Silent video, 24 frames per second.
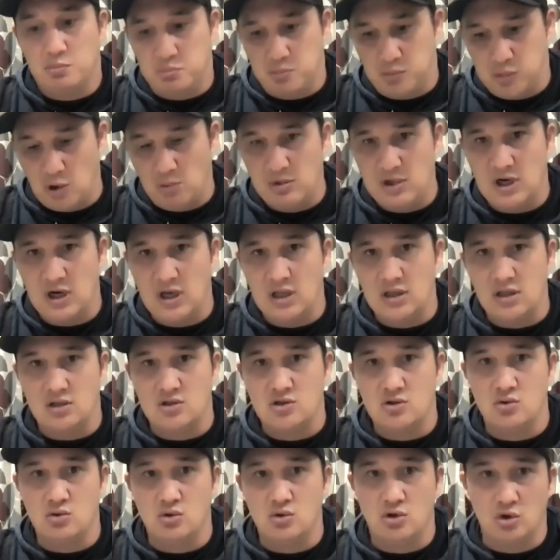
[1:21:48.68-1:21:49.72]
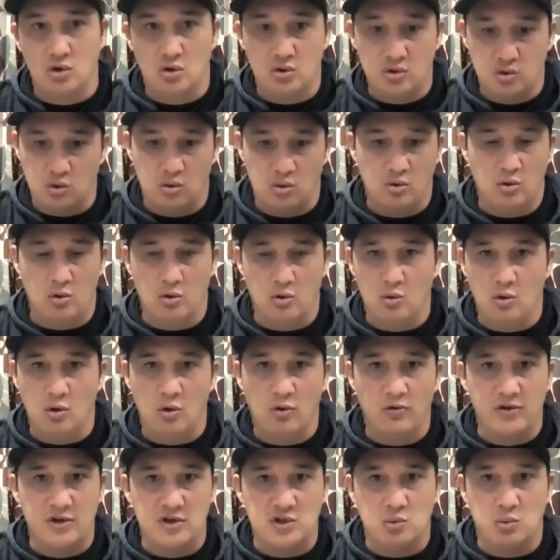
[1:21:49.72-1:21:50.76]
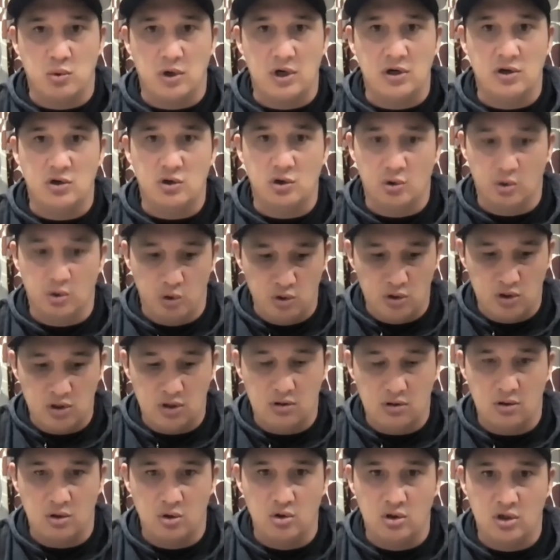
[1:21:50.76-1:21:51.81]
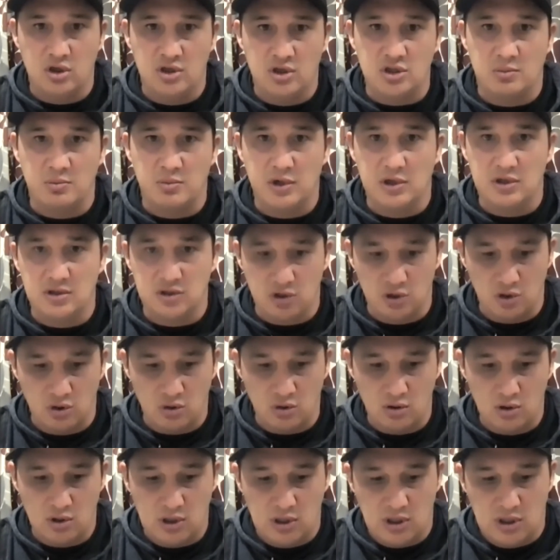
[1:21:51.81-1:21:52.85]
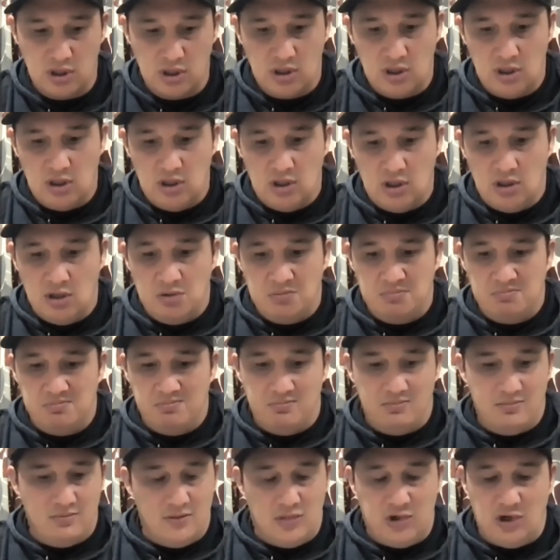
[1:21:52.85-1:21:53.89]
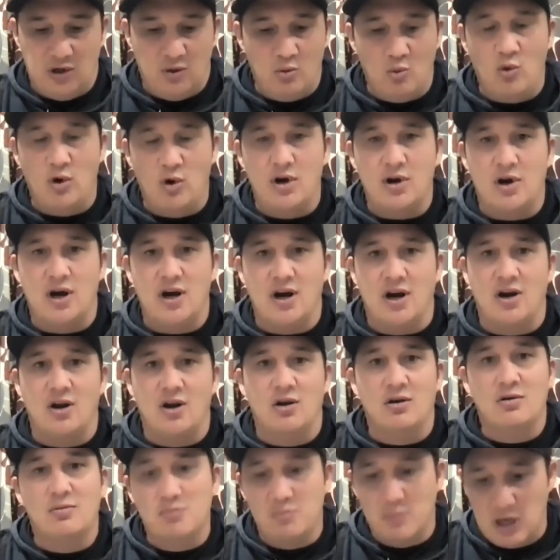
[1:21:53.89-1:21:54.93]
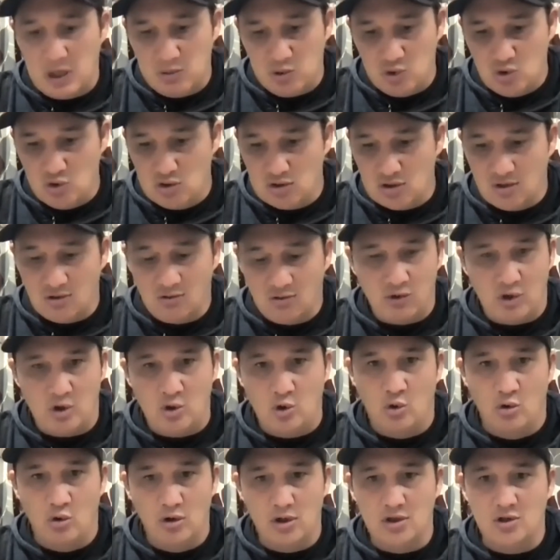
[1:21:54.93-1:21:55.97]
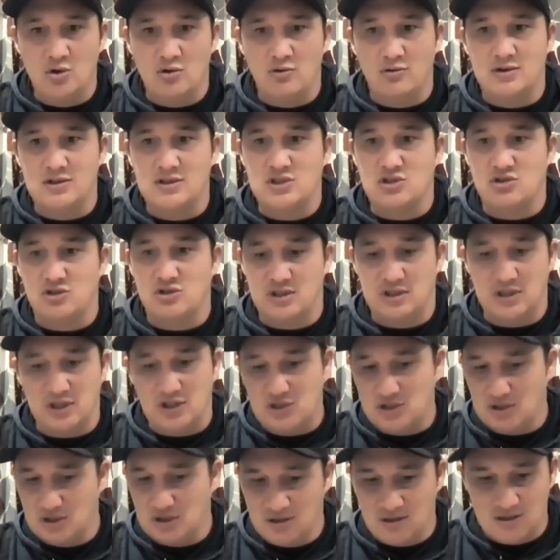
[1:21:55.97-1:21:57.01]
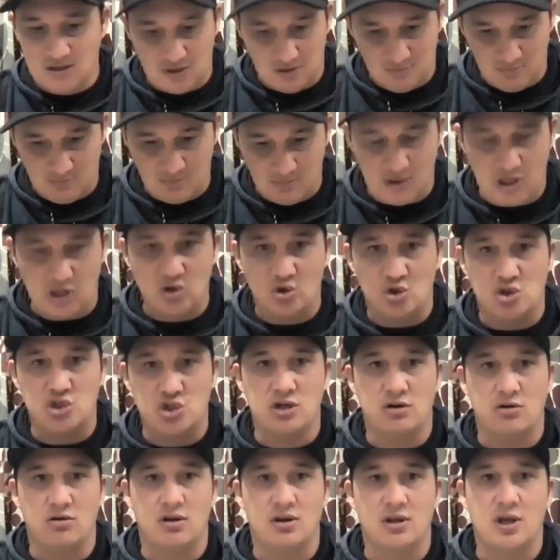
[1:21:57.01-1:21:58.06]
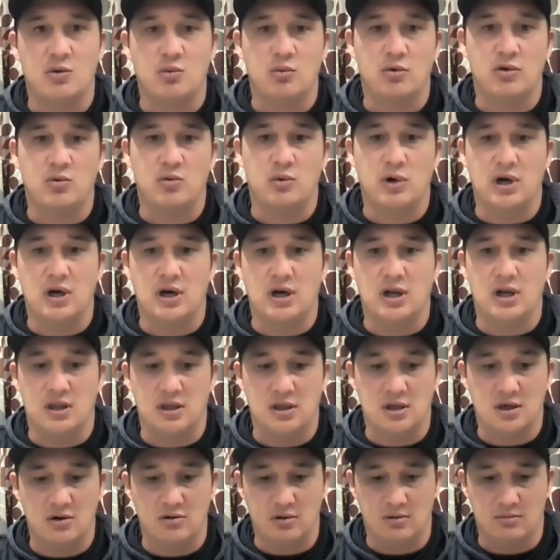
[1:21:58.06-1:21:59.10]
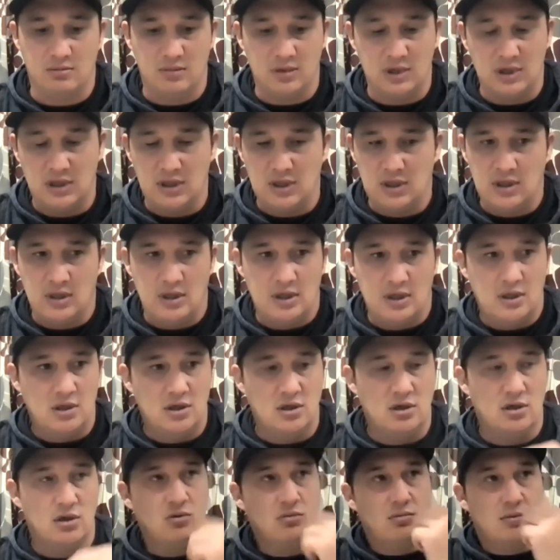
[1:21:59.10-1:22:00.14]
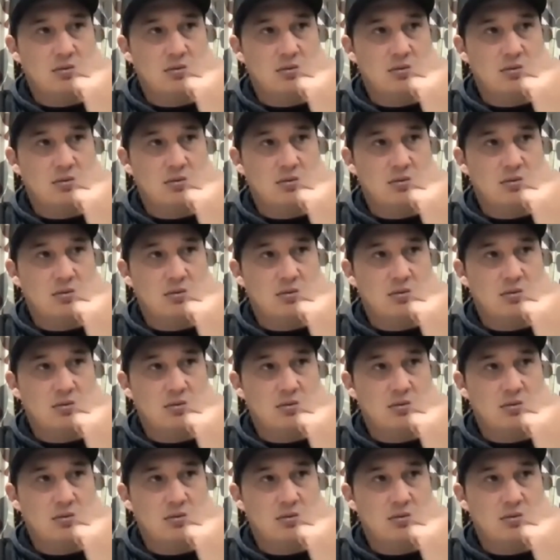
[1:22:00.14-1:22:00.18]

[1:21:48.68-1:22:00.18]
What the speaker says: probably another 2 girls or this 1 girl who can jump in. So I don't know, maybe use a recording your sessions and you're sharing that with one another, and, you know,